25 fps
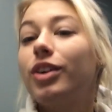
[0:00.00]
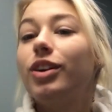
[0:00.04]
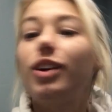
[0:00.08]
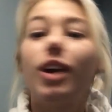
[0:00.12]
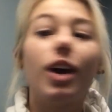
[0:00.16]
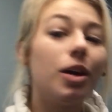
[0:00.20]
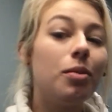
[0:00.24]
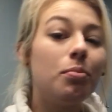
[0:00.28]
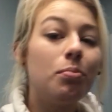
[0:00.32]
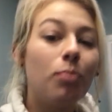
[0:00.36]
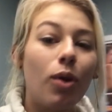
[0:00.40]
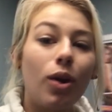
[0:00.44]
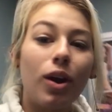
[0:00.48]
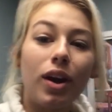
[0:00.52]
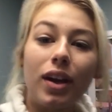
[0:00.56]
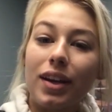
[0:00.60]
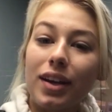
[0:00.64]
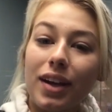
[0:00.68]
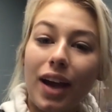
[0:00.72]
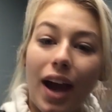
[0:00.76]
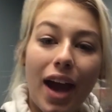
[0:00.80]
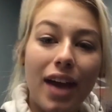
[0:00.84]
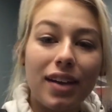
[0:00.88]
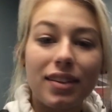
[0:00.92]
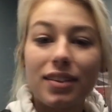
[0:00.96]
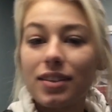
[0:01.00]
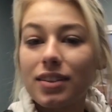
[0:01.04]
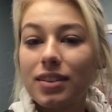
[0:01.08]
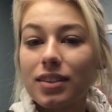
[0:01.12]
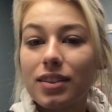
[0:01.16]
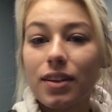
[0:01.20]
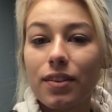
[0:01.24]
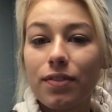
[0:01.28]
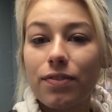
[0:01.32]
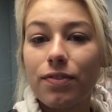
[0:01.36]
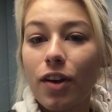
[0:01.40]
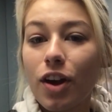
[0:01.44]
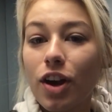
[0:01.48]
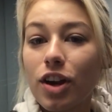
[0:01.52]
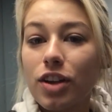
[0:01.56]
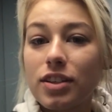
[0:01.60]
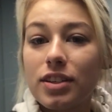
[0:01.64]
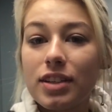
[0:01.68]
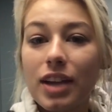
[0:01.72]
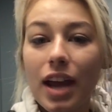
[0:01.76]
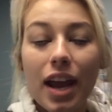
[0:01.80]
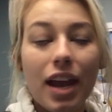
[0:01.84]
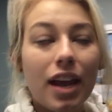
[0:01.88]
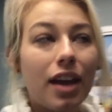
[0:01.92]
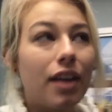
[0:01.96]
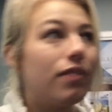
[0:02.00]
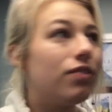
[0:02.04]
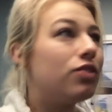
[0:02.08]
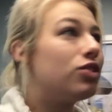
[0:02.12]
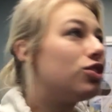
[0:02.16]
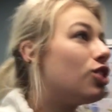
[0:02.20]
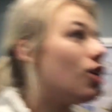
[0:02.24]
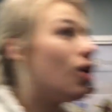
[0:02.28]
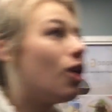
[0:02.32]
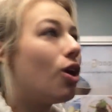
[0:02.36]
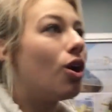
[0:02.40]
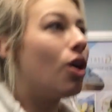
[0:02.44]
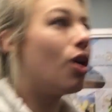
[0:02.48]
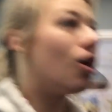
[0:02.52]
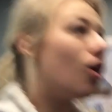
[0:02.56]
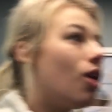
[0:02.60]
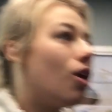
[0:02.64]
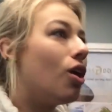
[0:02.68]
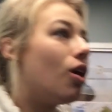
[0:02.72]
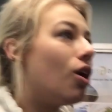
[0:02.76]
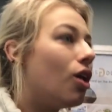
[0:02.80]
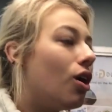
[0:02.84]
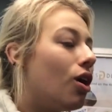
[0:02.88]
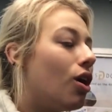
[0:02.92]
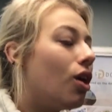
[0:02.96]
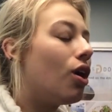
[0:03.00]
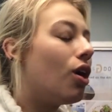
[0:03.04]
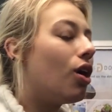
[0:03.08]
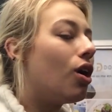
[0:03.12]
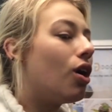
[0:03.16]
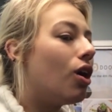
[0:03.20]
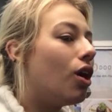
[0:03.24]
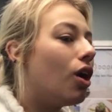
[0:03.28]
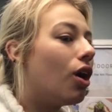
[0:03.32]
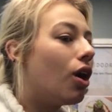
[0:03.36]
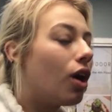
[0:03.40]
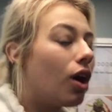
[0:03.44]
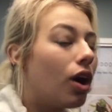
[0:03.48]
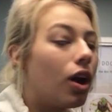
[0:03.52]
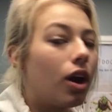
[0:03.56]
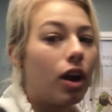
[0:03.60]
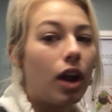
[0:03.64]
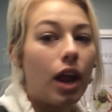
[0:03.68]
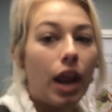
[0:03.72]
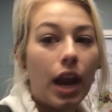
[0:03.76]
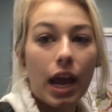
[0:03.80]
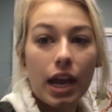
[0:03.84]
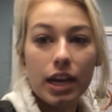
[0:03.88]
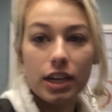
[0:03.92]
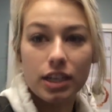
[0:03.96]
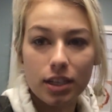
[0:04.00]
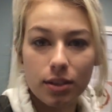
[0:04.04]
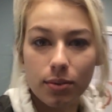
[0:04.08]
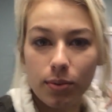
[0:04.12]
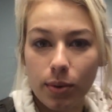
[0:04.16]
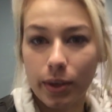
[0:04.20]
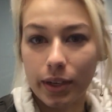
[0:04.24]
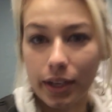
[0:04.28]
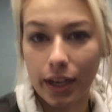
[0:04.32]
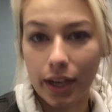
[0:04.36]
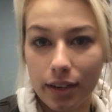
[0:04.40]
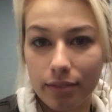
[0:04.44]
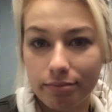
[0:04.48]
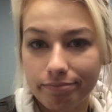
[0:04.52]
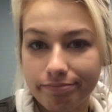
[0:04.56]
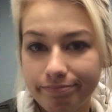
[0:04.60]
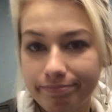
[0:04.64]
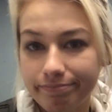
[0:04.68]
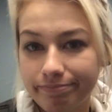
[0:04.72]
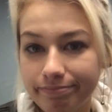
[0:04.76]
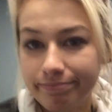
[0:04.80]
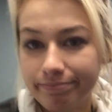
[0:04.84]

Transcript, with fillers: Good morning, guys. It's the first day of tour, and I just woke up.